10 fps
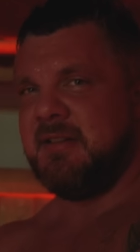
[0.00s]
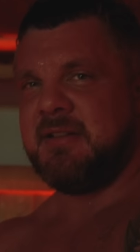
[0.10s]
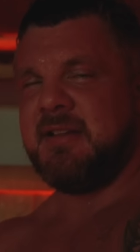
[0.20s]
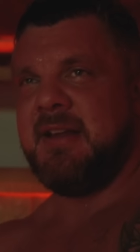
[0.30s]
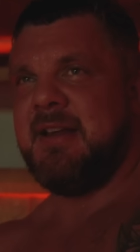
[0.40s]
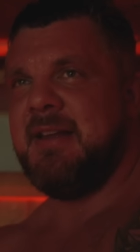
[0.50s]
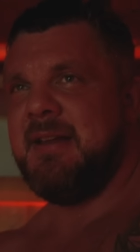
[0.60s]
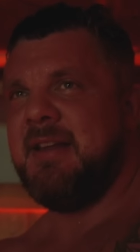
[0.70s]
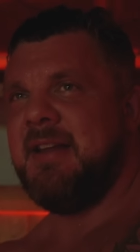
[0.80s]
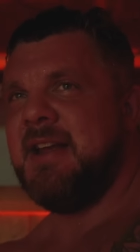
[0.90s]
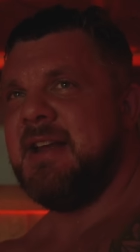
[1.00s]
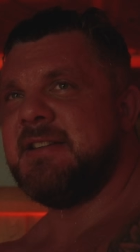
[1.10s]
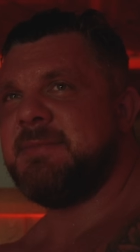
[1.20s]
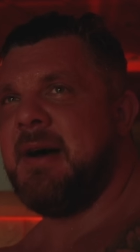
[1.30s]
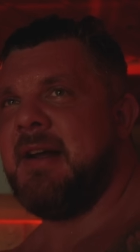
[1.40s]
little uh,
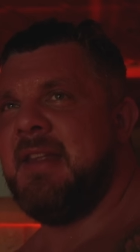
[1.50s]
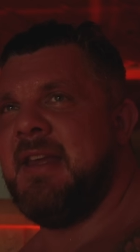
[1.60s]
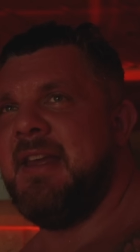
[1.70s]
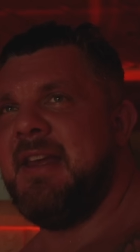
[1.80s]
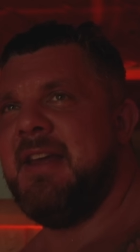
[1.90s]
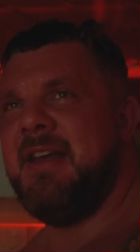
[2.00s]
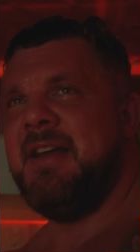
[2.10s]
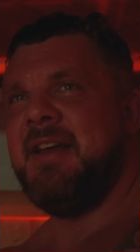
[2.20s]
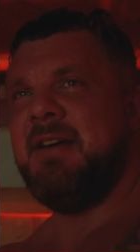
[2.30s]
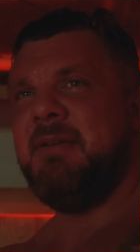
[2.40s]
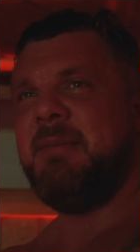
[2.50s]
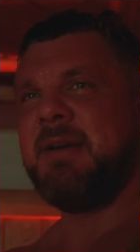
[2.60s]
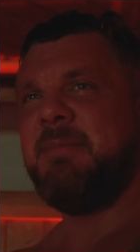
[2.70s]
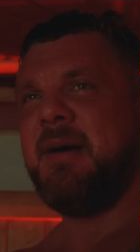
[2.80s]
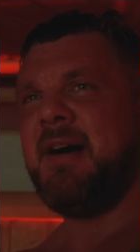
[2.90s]
spa day. The
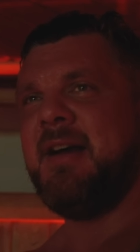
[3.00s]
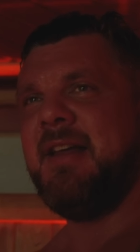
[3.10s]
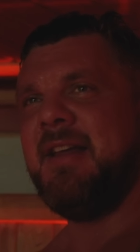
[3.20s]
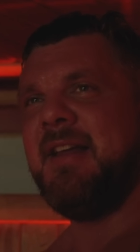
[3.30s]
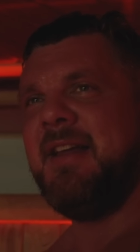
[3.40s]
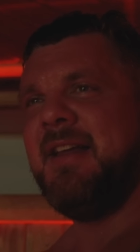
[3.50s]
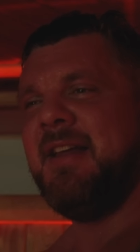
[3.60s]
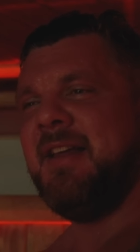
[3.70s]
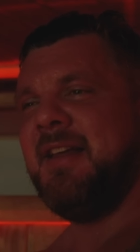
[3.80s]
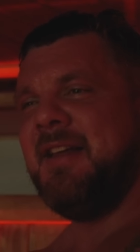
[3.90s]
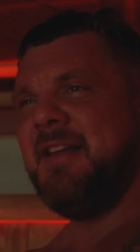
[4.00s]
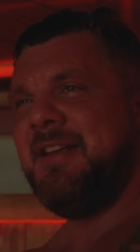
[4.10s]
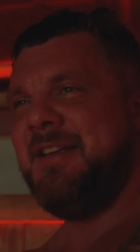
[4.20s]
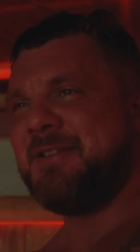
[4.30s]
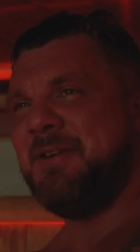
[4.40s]
big pa.
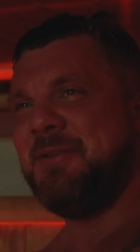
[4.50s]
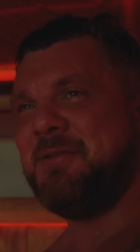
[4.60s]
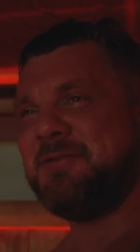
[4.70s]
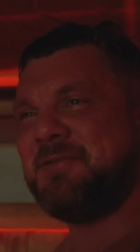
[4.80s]
He's got hose.